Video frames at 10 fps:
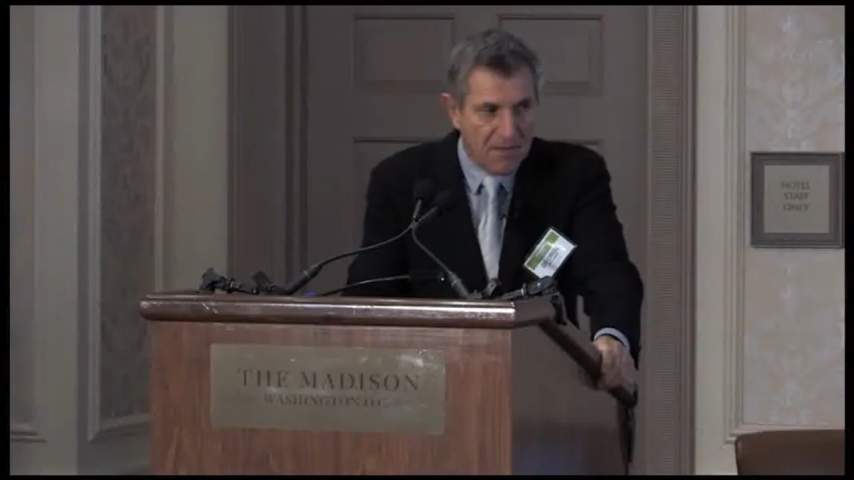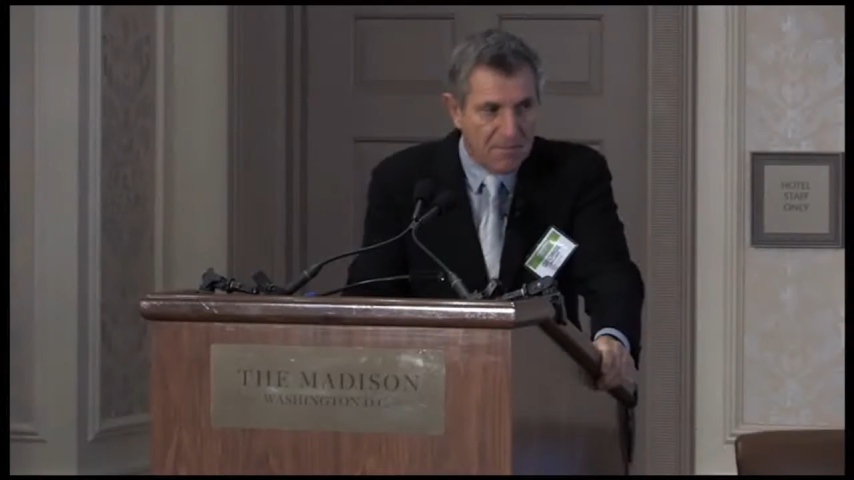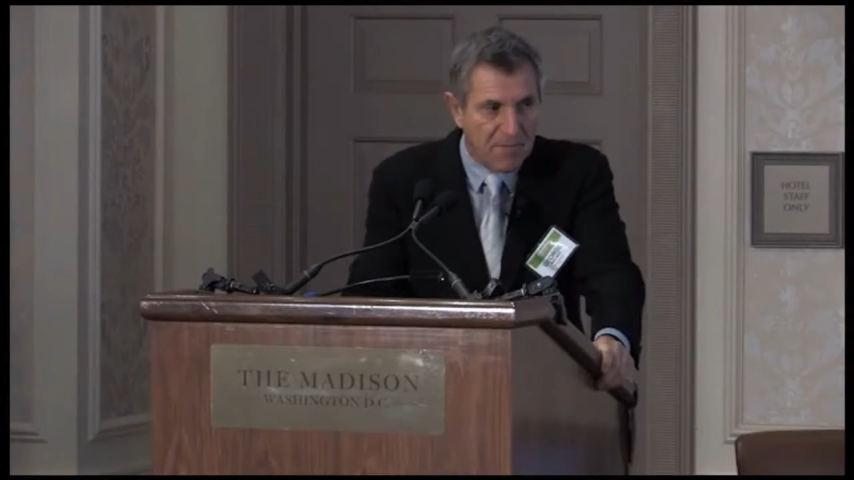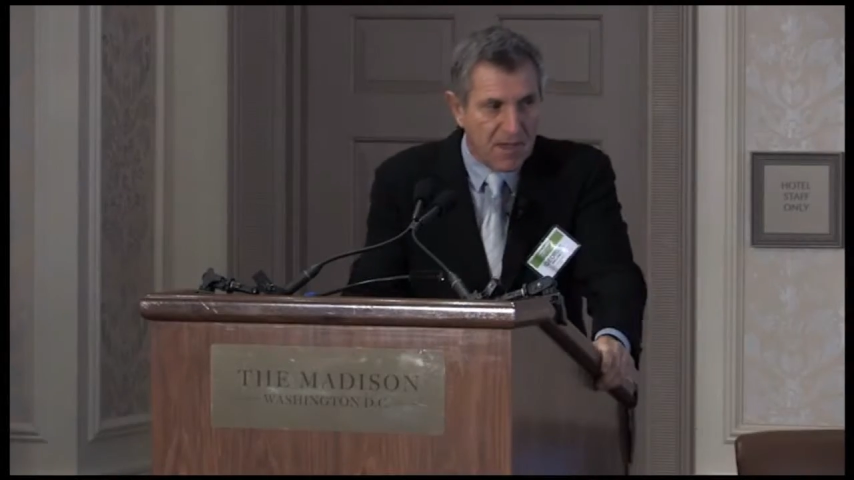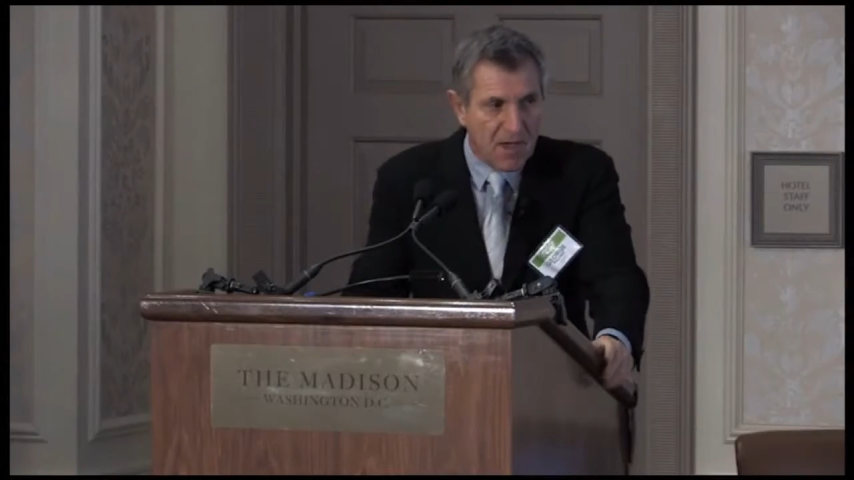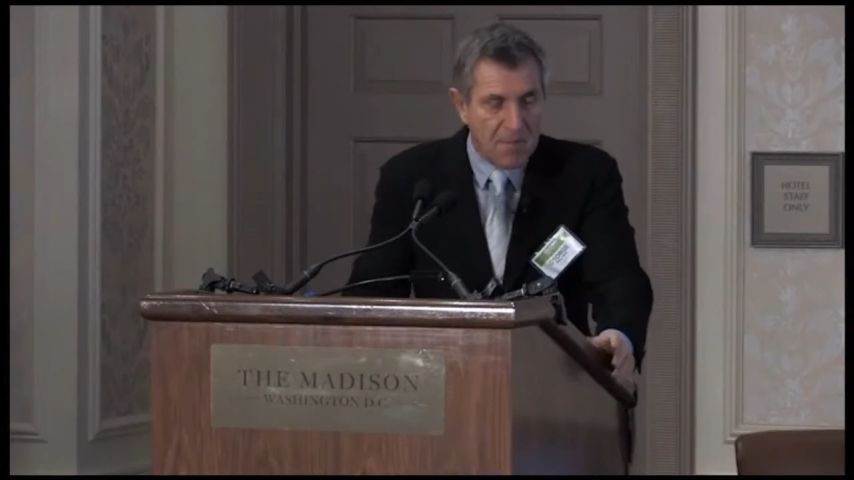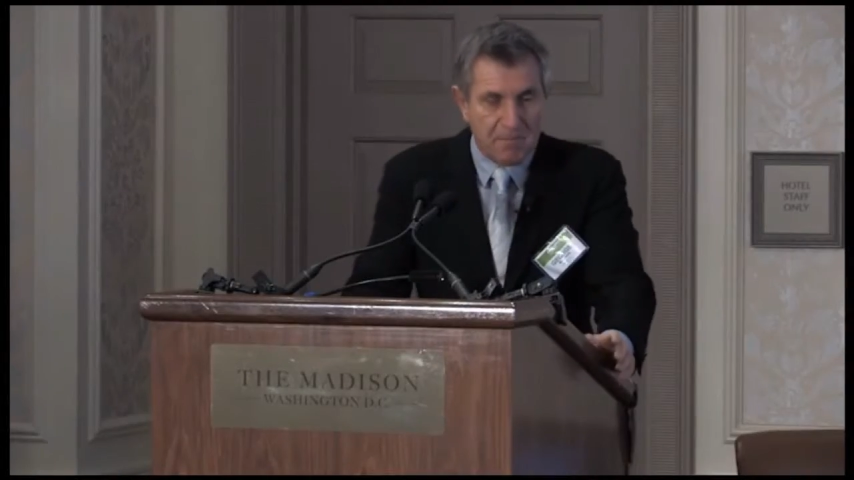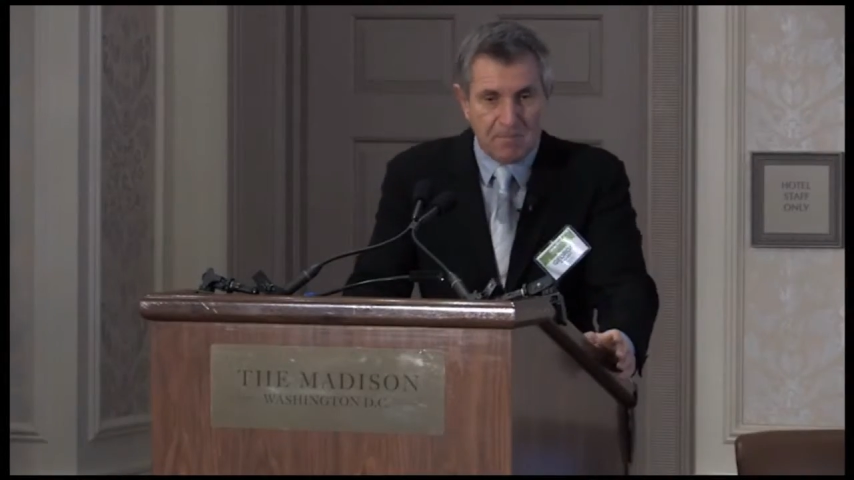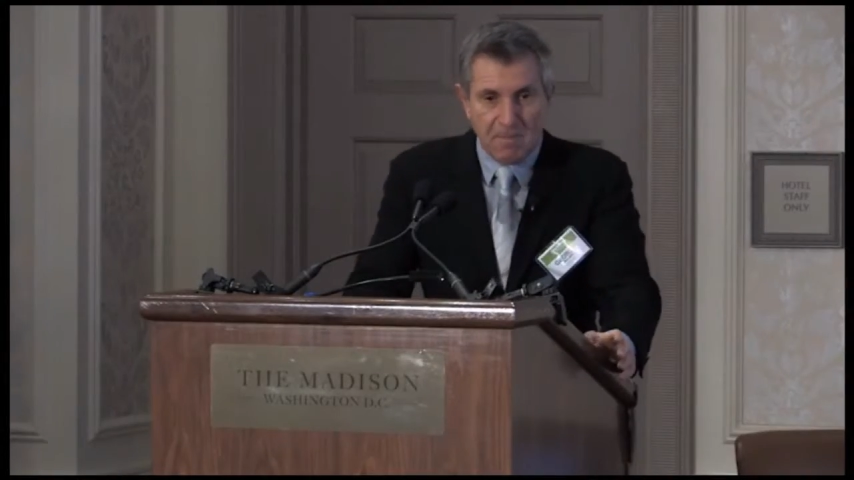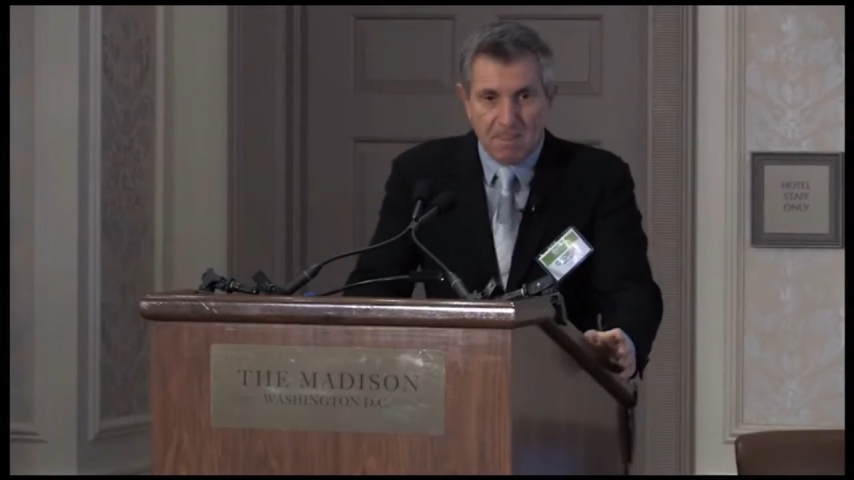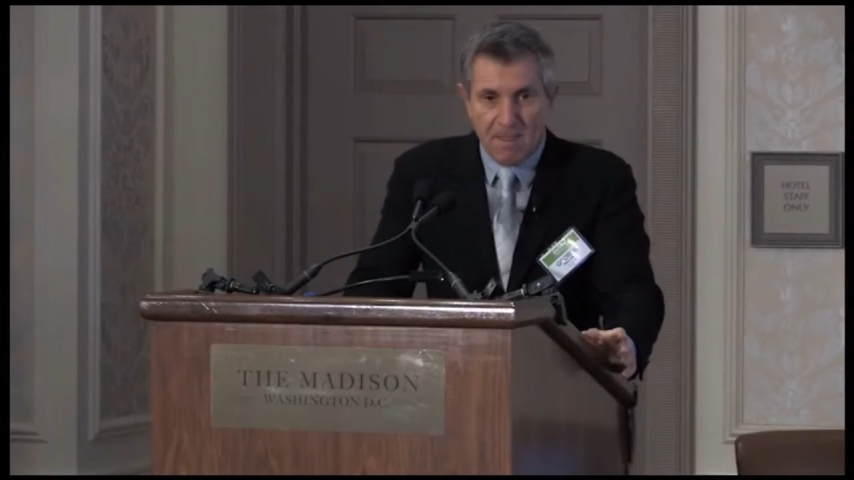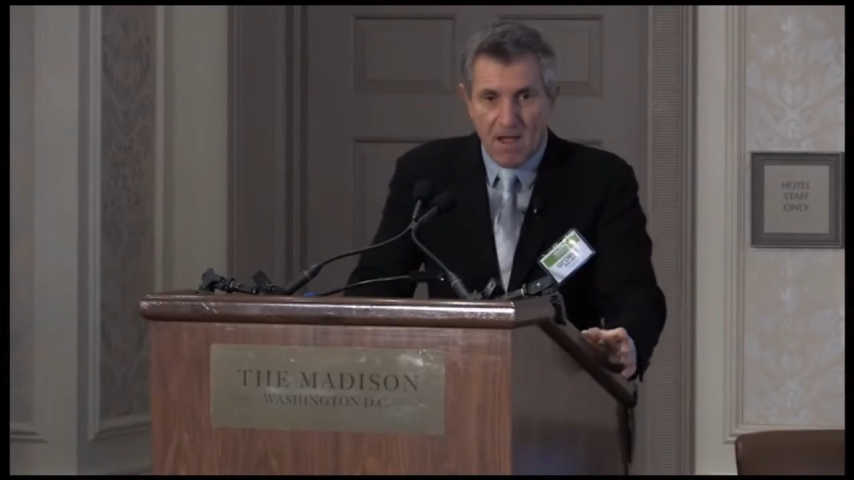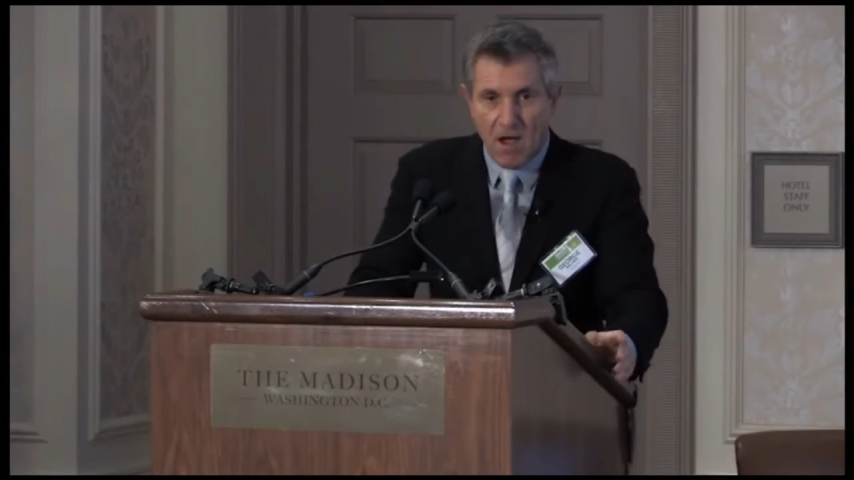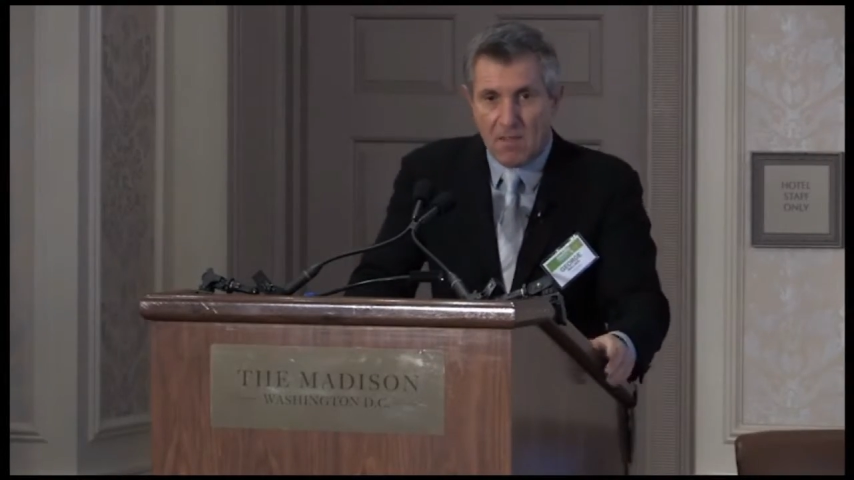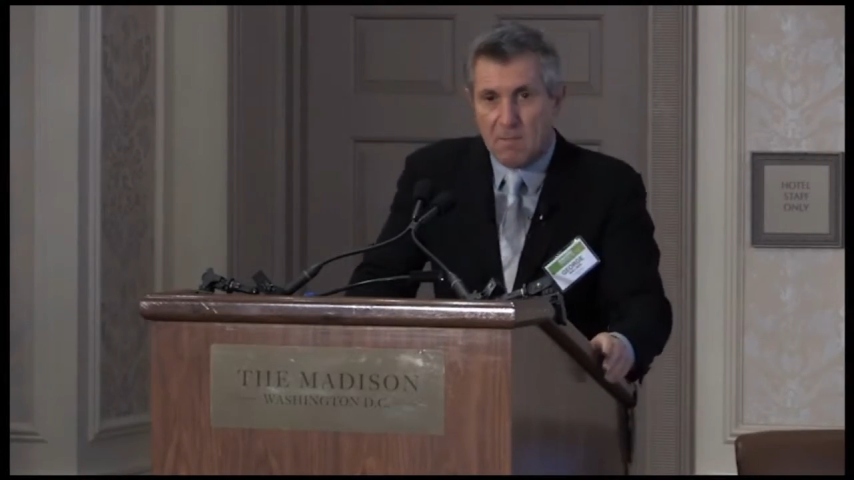The
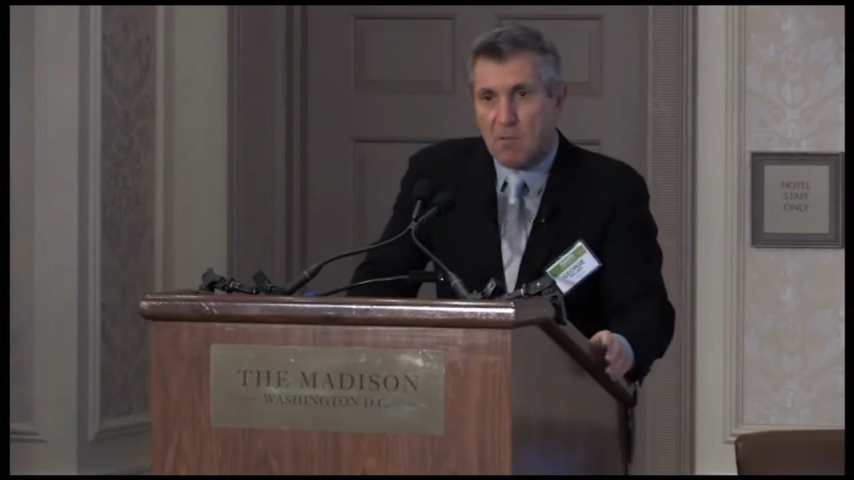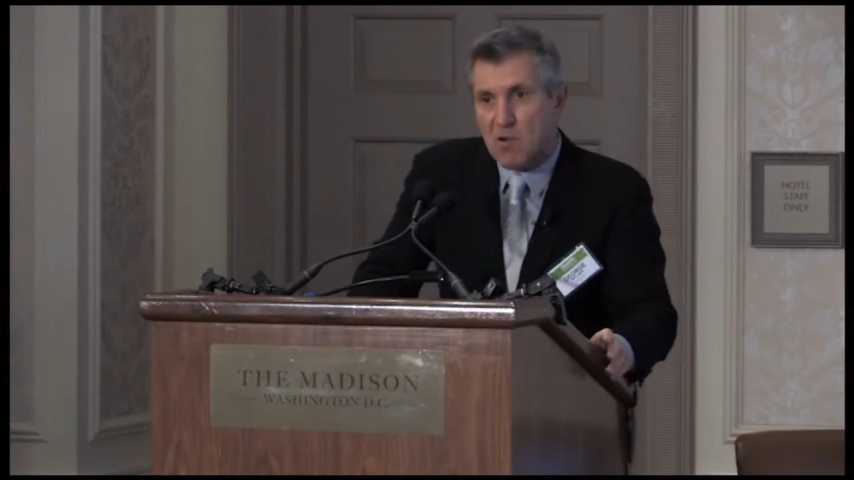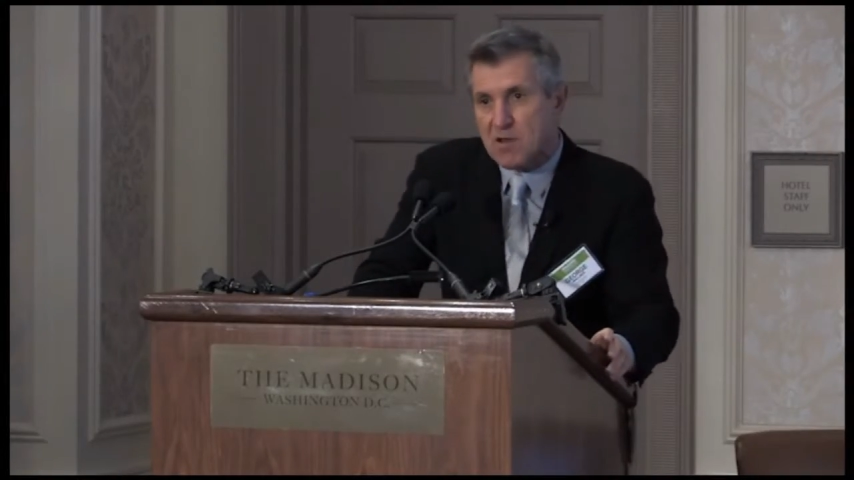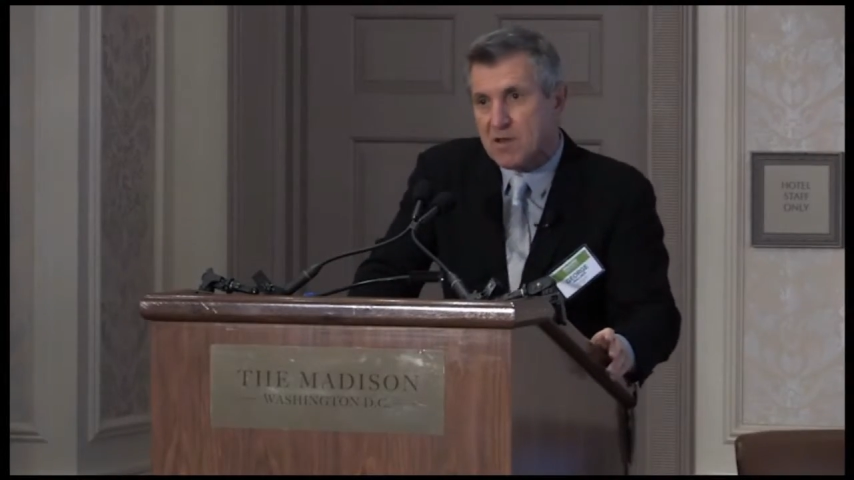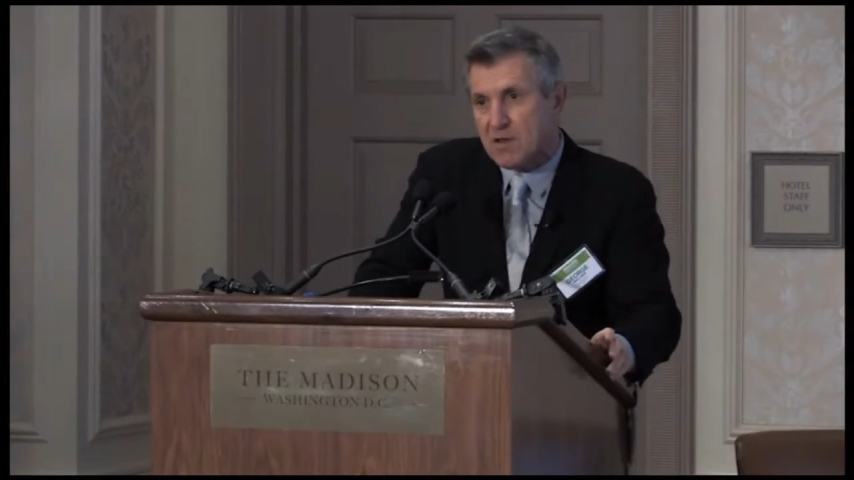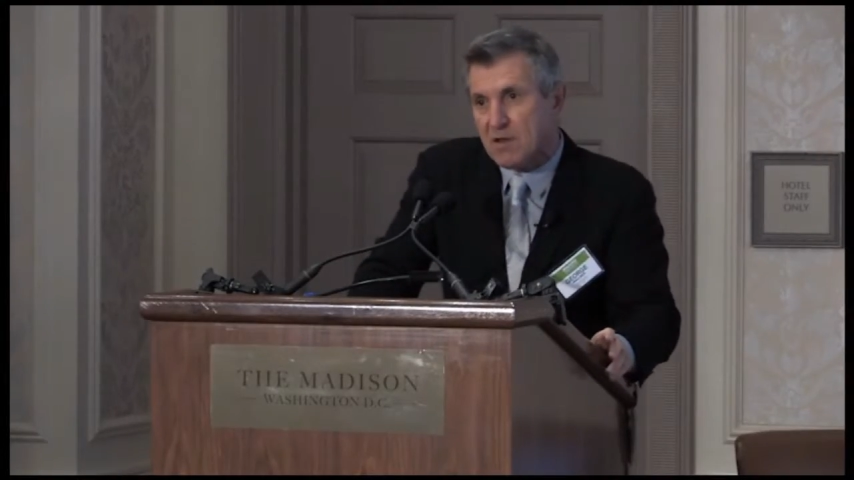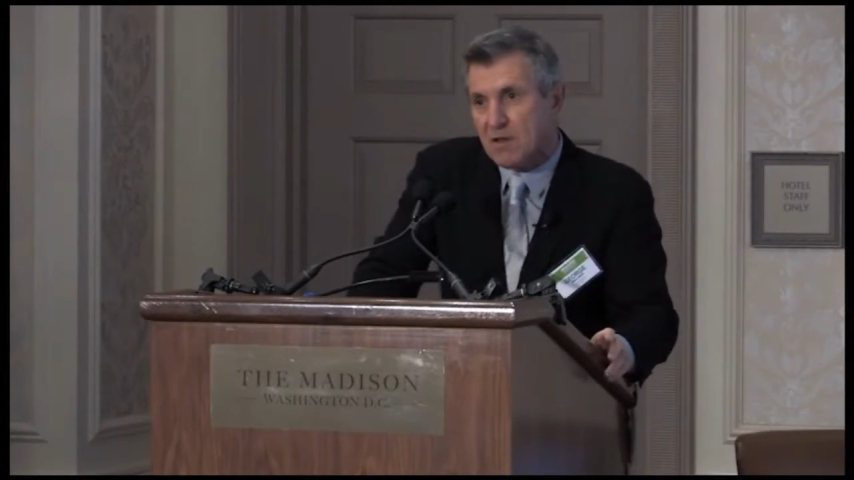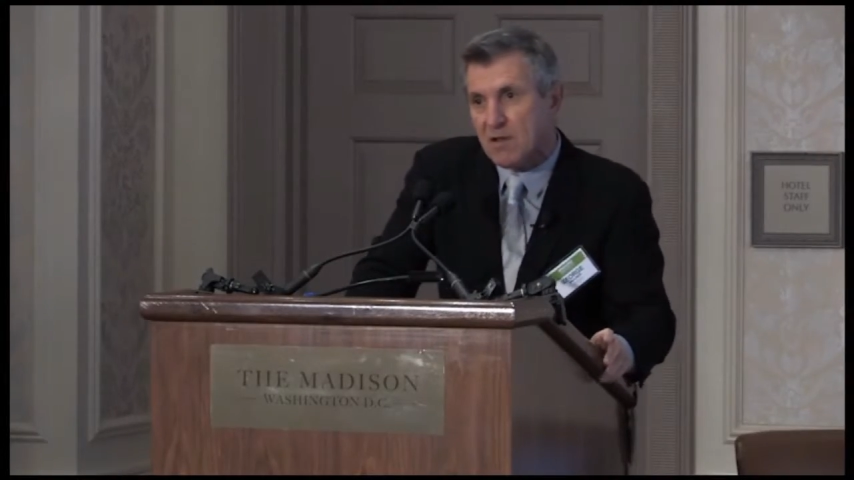other point